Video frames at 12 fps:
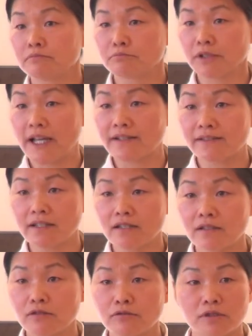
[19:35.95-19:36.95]

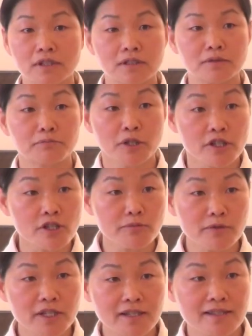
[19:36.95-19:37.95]
blessings or
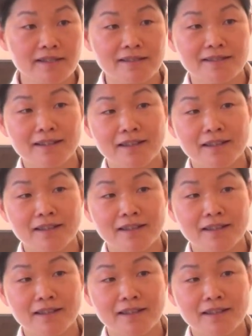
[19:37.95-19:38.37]
punishments.